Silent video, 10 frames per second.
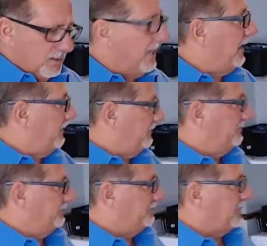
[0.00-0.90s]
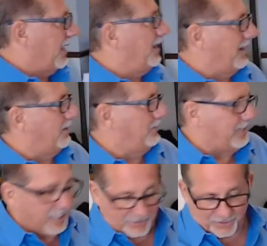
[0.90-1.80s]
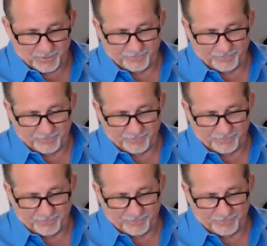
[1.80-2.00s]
Yeah, I would guess.